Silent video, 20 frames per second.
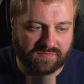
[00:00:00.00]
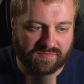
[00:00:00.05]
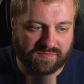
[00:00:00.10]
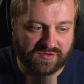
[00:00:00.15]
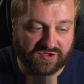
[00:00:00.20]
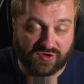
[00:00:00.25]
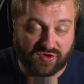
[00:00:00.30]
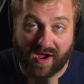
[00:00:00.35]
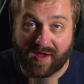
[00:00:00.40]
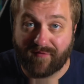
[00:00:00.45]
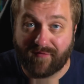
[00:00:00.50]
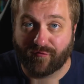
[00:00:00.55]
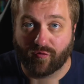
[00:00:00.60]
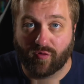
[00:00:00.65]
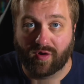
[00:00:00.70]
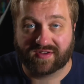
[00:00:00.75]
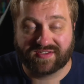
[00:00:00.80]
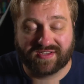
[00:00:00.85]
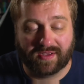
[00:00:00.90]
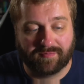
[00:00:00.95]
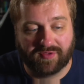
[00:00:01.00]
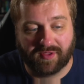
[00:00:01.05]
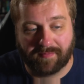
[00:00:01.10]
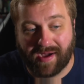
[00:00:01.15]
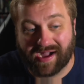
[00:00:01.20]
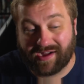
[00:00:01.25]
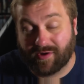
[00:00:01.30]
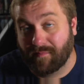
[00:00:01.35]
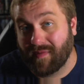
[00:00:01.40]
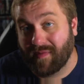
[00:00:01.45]
strived for, except the
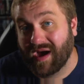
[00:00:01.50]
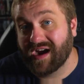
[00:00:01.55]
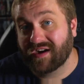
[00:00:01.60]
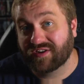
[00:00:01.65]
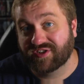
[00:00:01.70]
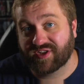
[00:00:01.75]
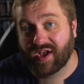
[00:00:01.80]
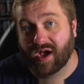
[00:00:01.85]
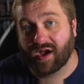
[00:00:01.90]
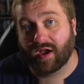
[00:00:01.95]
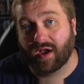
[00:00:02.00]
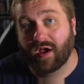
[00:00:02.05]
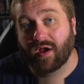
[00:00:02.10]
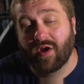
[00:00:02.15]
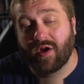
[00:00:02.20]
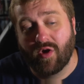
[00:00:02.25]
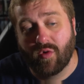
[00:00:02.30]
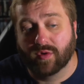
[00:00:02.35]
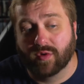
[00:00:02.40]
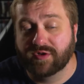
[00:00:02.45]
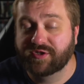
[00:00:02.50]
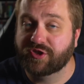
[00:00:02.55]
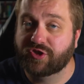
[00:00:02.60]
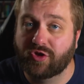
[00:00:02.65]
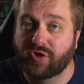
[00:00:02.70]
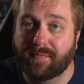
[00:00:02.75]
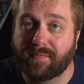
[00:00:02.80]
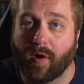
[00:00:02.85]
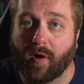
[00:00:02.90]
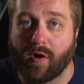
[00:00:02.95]
Michael Myers saga was a
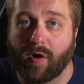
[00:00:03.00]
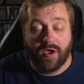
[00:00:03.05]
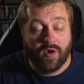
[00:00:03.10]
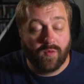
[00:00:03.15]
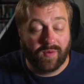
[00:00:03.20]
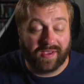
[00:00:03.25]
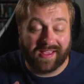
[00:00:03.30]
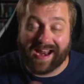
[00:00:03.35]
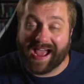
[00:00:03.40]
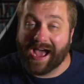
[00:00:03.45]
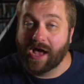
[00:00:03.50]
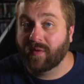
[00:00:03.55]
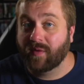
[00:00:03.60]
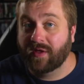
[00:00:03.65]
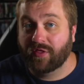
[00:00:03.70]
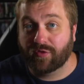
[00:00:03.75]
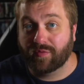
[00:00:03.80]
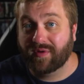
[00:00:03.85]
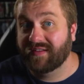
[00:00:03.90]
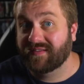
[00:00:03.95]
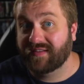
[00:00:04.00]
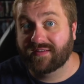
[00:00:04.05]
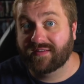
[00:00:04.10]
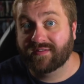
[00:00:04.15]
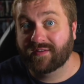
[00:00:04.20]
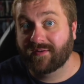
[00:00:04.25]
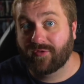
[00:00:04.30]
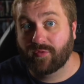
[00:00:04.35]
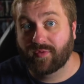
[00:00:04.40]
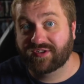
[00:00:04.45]
two-parter. We get Halloween 3
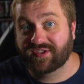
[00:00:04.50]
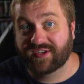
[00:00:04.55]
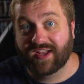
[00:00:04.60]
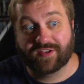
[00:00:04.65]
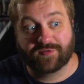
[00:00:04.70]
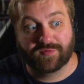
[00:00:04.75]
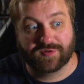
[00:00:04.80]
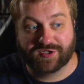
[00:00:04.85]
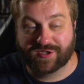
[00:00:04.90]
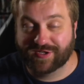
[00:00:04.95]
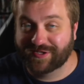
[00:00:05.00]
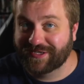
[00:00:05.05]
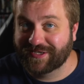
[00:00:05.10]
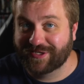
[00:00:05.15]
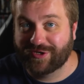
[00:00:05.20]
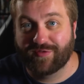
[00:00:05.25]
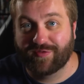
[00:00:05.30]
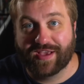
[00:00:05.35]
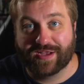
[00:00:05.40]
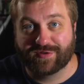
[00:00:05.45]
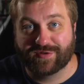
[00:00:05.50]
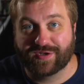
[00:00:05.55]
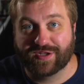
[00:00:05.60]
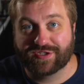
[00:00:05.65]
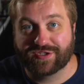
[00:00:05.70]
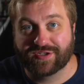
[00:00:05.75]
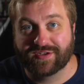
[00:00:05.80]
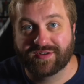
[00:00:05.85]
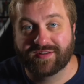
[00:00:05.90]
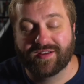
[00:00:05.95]
Season of the Witch next, which continued that
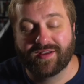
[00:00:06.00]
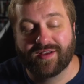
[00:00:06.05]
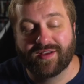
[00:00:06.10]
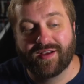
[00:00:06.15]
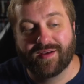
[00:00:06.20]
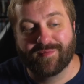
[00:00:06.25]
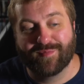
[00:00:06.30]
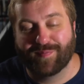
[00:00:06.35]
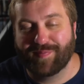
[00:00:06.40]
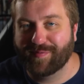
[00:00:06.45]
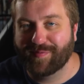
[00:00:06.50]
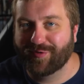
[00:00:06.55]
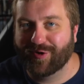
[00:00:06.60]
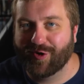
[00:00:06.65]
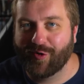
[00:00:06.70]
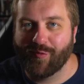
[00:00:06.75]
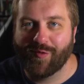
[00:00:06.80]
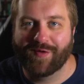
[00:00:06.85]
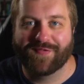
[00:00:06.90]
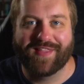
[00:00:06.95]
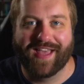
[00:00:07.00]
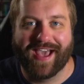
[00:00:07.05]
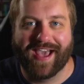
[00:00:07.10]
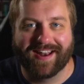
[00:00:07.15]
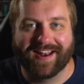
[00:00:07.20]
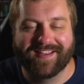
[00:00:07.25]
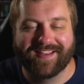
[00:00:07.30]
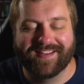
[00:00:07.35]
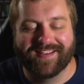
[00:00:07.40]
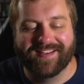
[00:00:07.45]
tradition, but people don't want that.
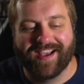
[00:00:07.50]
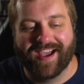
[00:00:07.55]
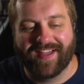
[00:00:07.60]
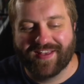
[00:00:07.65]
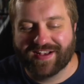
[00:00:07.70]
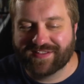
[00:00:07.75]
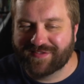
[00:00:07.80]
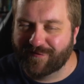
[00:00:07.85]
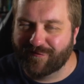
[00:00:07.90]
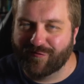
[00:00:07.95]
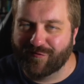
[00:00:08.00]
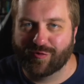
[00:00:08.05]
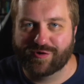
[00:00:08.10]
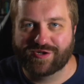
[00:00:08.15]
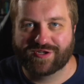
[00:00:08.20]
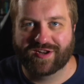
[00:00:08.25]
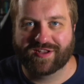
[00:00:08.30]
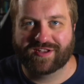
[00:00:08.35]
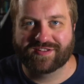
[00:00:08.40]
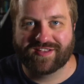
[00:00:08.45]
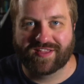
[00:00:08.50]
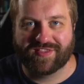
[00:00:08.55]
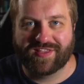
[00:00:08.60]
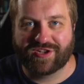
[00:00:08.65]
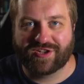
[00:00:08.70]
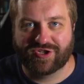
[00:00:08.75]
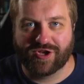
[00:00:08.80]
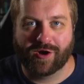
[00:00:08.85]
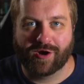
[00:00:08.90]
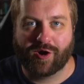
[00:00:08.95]
And that's unfortunate, because I
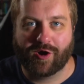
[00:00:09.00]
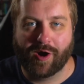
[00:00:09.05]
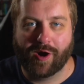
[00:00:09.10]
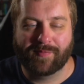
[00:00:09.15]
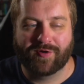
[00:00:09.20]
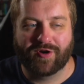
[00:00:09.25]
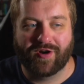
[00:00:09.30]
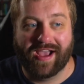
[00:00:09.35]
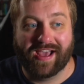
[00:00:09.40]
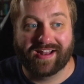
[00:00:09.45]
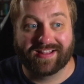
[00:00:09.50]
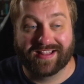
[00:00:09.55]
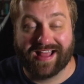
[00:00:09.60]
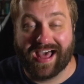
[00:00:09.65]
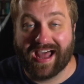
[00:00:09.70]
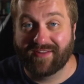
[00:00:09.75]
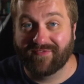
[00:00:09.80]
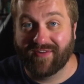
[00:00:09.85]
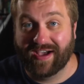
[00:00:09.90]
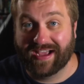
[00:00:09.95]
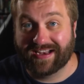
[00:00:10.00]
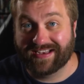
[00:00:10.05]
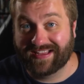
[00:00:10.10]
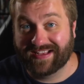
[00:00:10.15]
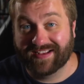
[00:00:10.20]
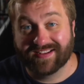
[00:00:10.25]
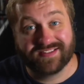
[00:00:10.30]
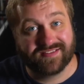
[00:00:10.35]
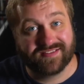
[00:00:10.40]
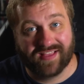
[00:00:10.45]
think John Carpenter had a lot of
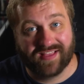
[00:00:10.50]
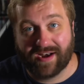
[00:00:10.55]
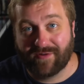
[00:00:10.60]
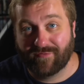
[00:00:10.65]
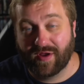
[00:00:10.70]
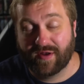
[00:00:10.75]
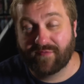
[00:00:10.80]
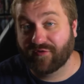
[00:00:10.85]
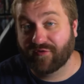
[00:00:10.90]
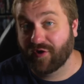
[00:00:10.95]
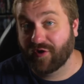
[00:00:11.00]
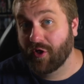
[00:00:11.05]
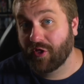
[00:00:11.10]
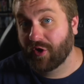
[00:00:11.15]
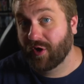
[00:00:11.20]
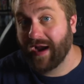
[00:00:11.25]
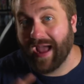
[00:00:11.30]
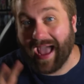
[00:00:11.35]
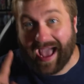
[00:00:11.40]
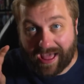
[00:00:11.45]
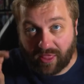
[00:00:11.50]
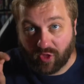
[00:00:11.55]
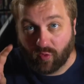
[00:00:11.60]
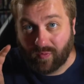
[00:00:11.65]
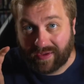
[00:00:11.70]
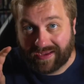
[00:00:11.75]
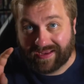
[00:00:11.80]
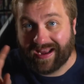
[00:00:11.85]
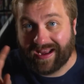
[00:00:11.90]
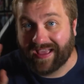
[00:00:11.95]
ideas that I've read for other
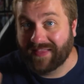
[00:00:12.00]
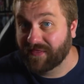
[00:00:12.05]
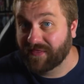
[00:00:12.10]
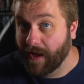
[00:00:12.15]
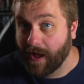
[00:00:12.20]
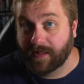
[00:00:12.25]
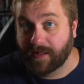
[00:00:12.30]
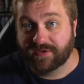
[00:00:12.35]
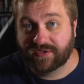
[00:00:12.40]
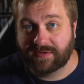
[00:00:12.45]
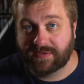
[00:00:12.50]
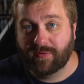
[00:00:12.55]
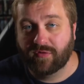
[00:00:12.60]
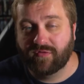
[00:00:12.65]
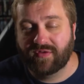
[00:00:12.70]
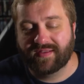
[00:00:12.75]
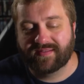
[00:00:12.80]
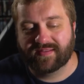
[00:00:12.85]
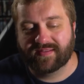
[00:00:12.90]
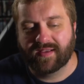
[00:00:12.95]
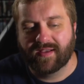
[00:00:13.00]
Halloween anthology movies